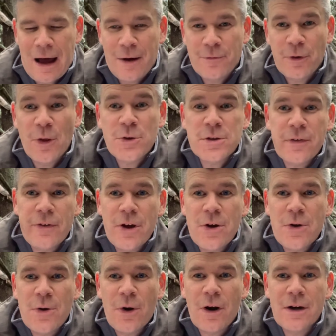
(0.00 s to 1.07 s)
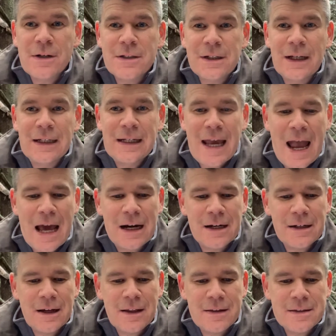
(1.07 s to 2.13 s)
For those of you who aren't in Canada,